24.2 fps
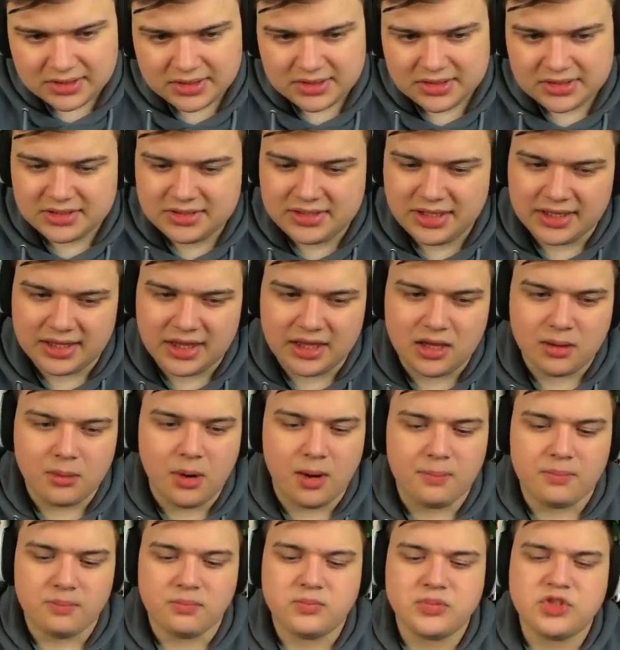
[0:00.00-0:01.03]
Sticky, come on.
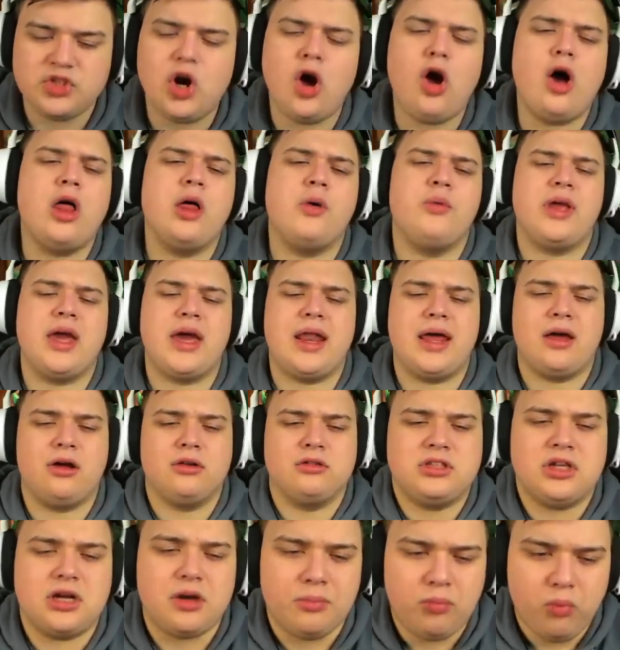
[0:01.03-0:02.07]
Surely we get a good
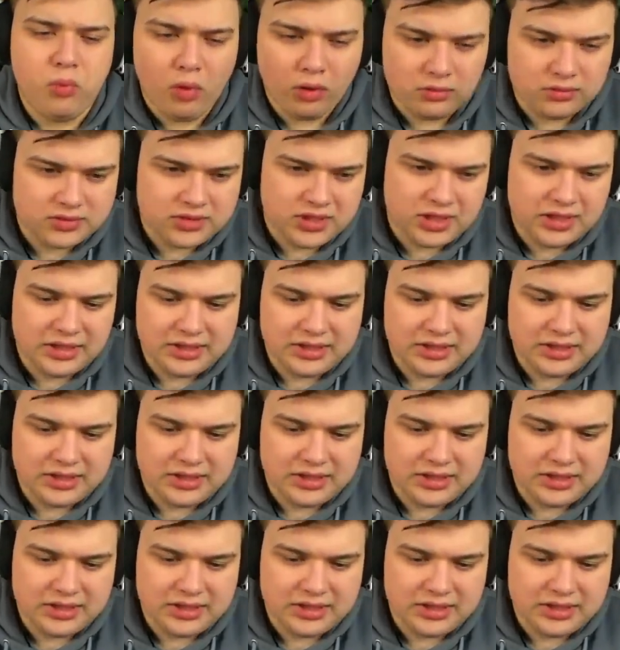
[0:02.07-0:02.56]
setup once at